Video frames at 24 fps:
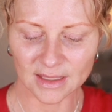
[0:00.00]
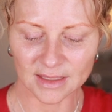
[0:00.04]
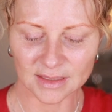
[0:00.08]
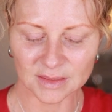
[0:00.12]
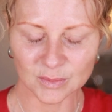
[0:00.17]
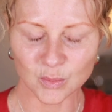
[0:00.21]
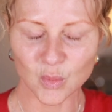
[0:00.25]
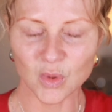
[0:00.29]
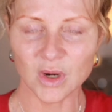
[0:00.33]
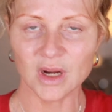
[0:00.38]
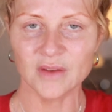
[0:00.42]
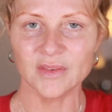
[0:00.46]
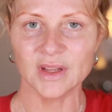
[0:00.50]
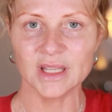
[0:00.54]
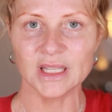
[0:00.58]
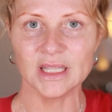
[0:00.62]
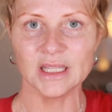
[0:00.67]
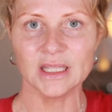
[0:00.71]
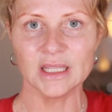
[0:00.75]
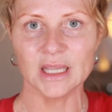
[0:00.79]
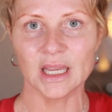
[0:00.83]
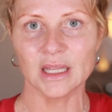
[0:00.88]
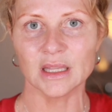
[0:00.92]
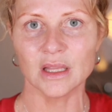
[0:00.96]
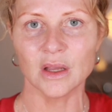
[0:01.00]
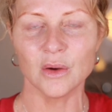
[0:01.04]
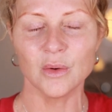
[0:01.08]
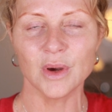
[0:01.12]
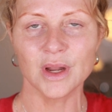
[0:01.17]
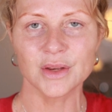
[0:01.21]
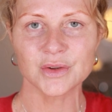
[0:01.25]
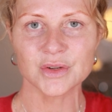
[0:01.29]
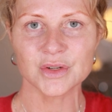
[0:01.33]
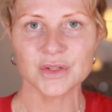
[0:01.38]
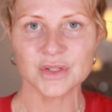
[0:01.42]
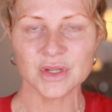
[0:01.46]
is more of a yellow
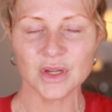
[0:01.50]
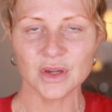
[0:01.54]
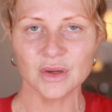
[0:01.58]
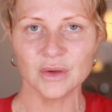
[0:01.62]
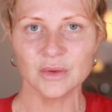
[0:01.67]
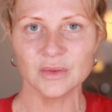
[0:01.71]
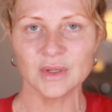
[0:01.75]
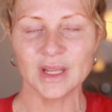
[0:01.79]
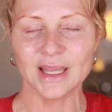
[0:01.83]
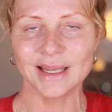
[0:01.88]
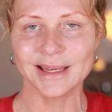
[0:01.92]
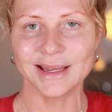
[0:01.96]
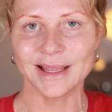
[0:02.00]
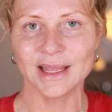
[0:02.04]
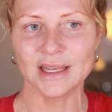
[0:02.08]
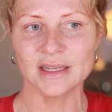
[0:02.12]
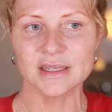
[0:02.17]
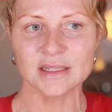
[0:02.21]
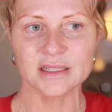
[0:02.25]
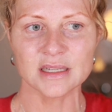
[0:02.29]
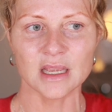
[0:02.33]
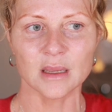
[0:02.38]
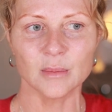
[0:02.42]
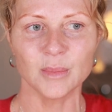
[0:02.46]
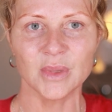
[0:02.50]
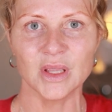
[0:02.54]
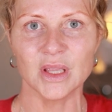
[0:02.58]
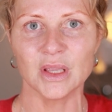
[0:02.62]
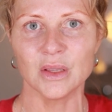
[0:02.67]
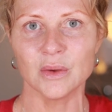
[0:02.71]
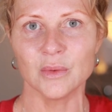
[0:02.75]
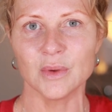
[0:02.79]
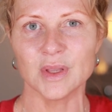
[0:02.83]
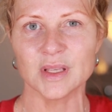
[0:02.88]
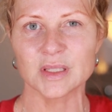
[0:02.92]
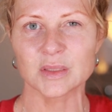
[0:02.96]
undertone and
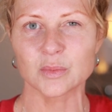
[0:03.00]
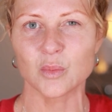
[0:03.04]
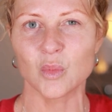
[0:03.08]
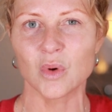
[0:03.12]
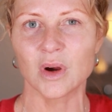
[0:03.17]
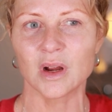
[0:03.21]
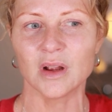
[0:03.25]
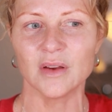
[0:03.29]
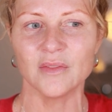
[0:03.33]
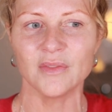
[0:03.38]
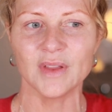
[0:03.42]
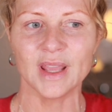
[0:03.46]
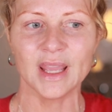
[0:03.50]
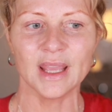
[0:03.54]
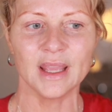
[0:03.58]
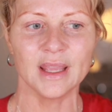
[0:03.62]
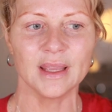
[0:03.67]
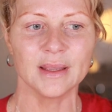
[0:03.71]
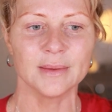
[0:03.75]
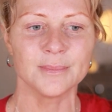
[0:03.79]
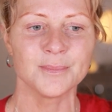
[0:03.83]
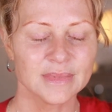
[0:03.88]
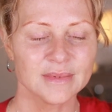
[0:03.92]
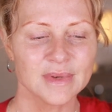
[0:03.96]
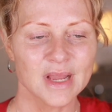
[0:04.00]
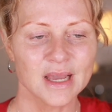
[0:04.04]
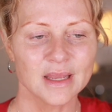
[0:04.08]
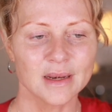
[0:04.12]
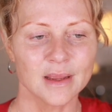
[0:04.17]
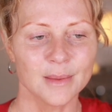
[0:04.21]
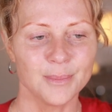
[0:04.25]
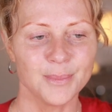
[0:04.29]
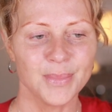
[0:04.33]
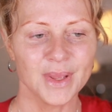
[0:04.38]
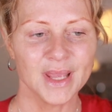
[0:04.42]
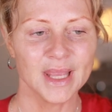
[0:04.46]
NW is more of a, not
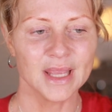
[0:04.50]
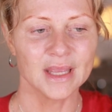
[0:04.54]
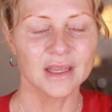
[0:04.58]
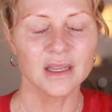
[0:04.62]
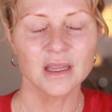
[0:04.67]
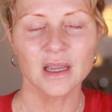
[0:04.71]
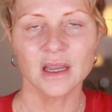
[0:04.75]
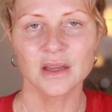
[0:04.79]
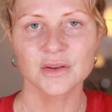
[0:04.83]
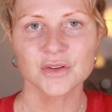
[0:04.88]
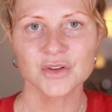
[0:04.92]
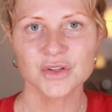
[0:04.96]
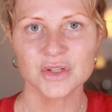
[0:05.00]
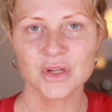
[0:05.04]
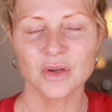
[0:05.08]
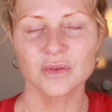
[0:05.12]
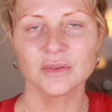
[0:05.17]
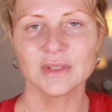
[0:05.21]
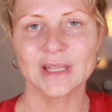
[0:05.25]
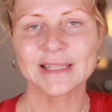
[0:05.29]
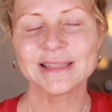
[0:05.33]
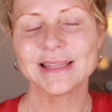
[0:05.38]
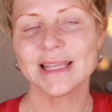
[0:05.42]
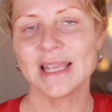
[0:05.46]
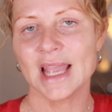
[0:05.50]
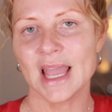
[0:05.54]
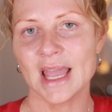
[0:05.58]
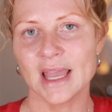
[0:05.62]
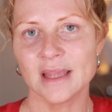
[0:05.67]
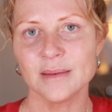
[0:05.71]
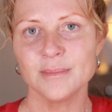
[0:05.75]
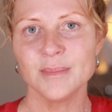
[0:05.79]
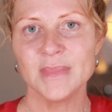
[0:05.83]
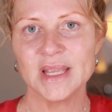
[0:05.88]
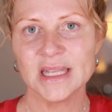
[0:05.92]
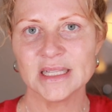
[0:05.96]
a pink undertone. Like the
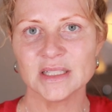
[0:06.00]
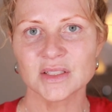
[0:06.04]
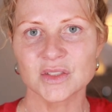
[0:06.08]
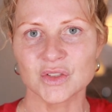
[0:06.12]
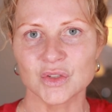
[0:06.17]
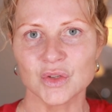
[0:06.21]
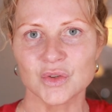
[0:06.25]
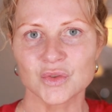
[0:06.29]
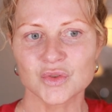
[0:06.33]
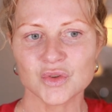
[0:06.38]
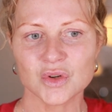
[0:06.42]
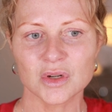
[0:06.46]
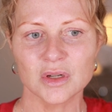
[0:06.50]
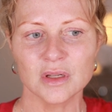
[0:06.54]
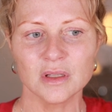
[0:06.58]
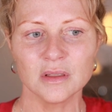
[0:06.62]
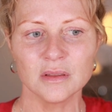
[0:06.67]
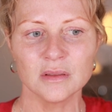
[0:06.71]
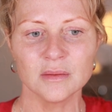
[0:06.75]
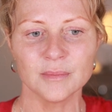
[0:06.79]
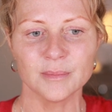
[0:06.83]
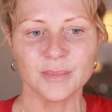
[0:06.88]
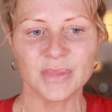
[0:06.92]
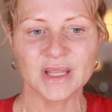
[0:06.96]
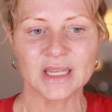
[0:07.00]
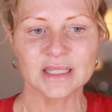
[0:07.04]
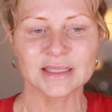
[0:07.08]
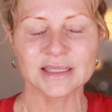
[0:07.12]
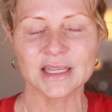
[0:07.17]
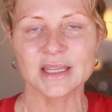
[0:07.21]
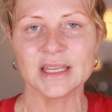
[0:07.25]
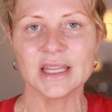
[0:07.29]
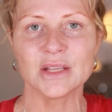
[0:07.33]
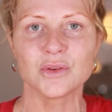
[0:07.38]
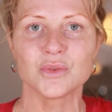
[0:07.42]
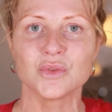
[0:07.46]
N means neutral, but it's
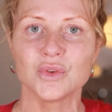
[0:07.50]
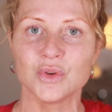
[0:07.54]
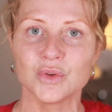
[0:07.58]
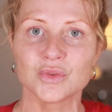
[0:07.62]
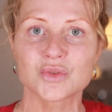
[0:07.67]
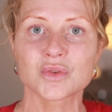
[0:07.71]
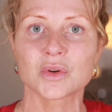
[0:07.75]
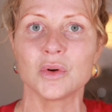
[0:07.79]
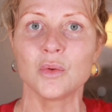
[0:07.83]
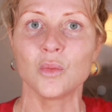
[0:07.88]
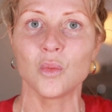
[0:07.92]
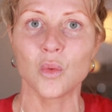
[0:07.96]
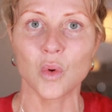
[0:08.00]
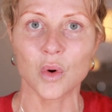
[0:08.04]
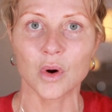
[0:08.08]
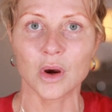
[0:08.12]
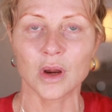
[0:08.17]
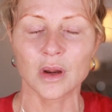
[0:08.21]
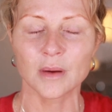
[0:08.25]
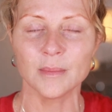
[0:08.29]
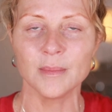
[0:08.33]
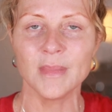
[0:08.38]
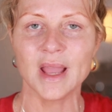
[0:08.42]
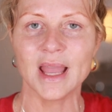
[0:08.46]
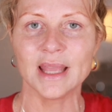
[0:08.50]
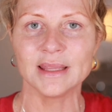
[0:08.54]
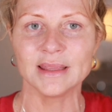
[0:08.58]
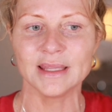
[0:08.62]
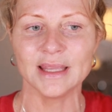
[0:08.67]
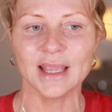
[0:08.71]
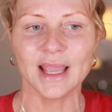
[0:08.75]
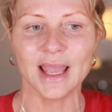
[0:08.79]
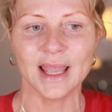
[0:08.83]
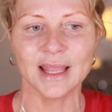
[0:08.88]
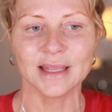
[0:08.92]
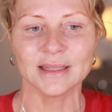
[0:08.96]
a neutral warm, and
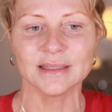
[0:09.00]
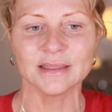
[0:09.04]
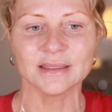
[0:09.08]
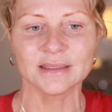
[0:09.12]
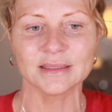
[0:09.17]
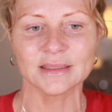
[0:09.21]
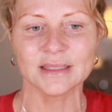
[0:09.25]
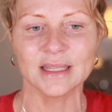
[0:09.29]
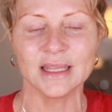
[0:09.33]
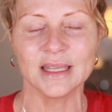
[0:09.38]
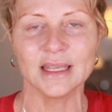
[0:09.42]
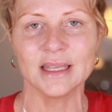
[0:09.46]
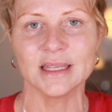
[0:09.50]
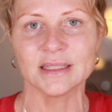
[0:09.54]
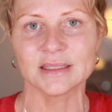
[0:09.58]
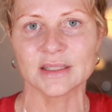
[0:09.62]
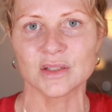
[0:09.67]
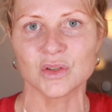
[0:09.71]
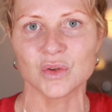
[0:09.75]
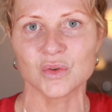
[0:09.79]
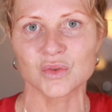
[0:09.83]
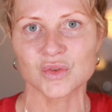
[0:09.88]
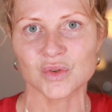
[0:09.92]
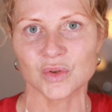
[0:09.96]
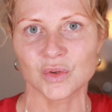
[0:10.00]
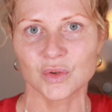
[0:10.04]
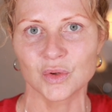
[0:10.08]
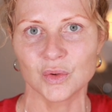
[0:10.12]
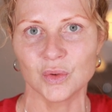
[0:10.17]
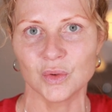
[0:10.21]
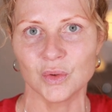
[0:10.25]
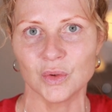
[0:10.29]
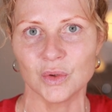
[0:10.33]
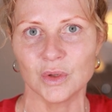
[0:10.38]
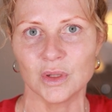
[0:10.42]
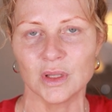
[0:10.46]
the NC is a neutral
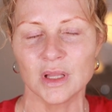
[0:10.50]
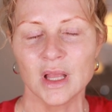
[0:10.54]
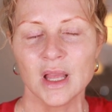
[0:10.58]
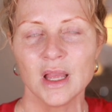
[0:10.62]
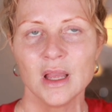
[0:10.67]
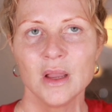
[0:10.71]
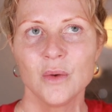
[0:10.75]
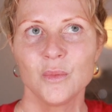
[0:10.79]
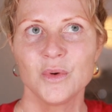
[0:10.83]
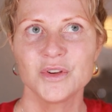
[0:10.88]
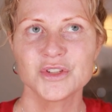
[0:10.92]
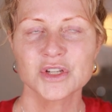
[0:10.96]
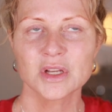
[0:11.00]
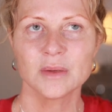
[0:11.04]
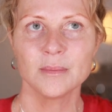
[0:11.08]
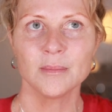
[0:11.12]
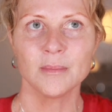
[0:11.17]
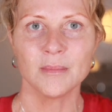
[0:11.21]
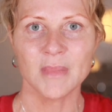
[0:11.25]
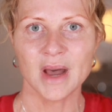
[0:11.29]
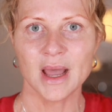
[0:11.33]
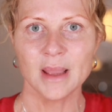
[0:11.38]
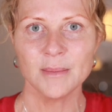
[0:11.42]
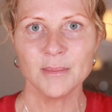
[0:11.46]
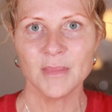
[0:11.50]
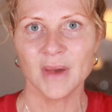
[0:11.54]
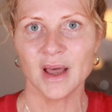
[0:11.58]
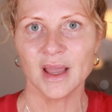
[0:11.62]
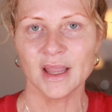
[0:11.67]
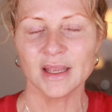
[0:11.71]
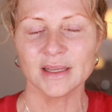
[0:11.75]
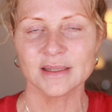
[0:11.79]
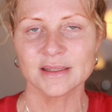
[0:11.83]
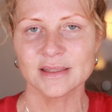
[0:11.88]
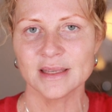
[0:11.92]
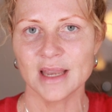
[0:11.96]
cool, which in my
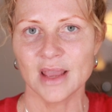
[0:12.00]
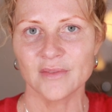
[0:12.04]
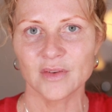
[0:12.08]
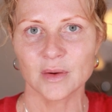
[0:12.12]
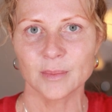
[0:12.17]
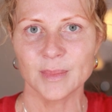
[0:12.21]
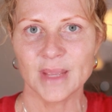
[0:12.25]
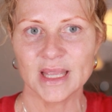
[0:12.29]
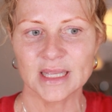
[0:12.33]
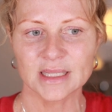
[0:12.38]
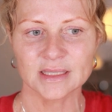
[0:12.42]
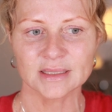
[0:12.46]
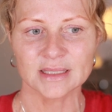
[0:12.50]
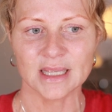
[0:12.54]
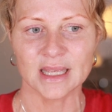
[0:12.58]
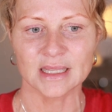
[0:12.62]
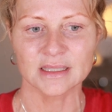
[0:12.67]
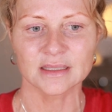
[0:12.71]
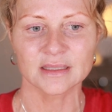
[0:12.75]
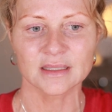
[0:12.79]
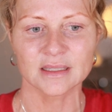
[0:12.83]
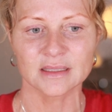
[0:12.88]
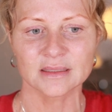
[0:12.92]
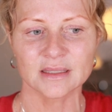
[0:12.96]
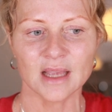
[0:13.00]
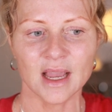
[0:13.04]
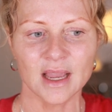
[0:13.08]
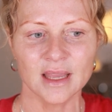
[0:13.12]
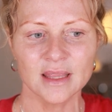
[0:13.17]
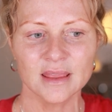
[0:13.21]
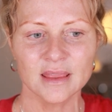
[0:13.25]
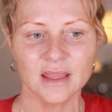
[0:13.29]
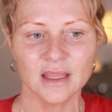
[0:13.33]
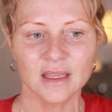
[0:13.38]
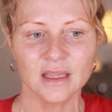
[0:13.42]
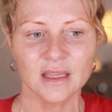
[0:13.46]
mind never makes sense because I
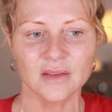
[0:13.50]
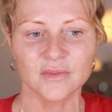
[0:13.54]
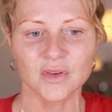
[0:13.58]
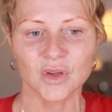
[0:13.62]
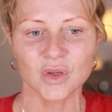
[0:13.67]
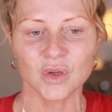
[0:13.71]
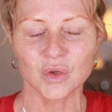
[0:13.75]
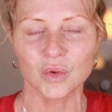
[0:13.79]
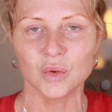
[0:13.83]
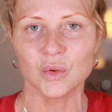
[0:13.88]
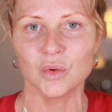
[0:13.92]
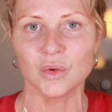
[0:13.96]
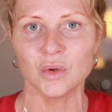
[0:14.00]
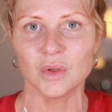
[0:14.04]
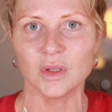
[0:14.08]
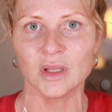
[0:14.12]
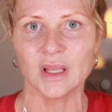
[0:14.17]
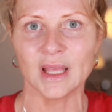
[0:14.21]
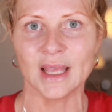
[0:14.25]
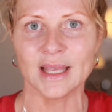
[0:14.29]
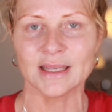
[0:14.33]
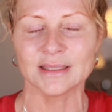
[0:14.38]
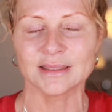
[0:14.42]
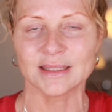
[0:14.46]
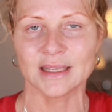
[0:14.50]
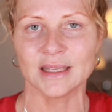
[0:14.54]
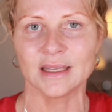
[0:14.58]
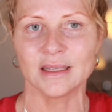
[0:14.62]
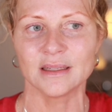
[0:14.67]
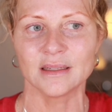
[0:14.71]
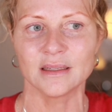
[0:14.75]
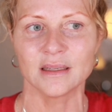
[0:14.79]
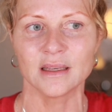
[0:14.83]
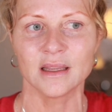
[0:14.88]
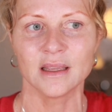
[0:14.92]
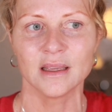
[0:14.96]
think of a cool as
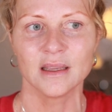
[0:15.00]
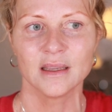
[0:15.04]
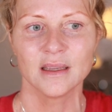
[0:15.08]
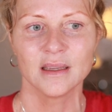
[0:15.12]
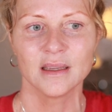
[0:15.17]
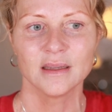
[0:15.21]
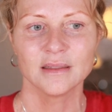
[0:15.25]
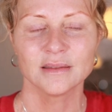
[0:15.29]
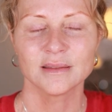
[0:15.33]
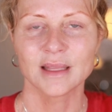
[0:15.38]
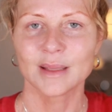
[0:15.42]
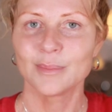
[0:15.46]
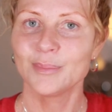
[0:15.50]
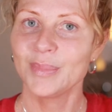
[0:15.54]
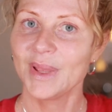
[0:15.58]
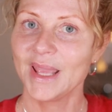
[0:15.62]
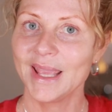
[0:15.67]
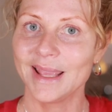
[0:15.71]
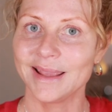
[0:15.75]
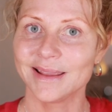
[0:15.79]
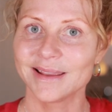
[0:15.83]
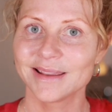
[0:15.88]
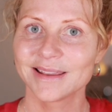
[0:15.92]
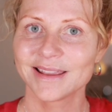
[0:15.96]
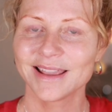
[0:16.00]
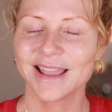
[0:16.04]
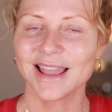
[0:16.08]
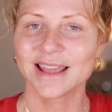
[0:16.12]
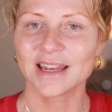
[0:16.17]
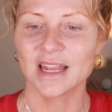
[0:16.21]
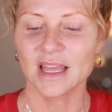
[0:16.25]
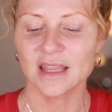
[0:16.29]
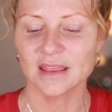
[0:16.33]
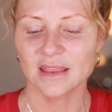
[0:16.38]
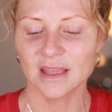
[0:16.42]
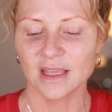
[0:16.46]
in like pink, and
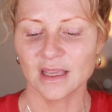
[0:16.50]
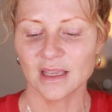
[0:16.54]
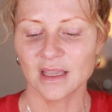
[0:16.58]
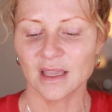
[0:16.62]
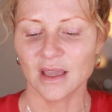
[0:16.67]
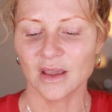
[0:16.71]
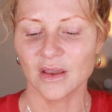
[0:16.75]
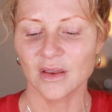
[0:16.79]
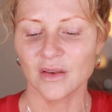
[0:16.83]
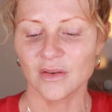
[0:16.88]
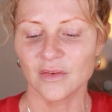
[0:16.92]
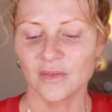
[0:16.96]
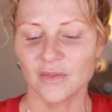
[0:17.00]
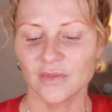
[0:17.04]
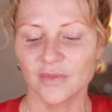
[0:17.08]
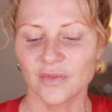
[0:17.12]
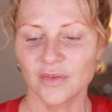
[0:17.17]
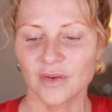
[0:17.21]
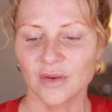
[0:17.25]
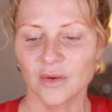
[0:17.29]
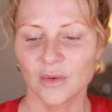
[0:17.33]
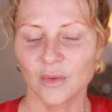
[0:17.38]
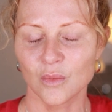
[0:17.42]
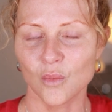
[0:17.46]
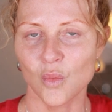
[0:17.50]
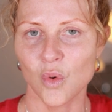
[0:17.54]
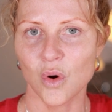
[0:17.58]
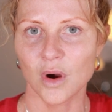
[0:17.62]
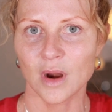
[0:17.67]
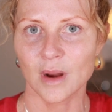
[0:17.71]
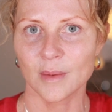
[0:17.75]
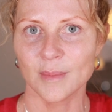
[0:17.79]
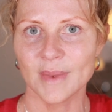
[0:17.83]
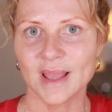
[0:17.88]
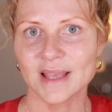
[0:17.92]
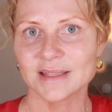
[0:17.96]
I think of
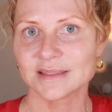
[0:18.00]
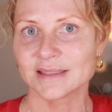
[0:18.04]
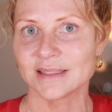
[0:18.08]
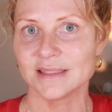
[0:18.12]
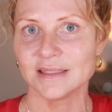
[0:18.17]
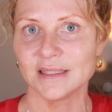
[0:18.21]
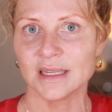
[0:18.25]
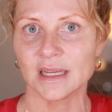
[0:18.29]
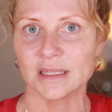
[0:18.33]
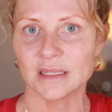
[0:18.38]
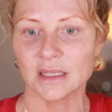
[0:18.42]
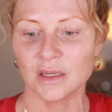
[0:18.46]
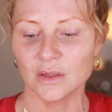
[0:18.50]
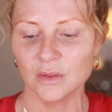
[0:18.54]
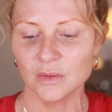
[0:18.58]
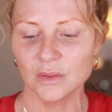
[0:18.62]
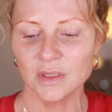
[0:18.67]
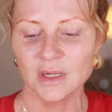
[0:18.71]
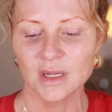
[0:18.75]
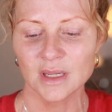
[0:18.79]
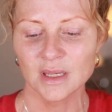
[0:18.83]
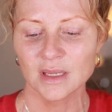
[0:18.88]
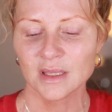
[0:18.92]
warm as in yellow.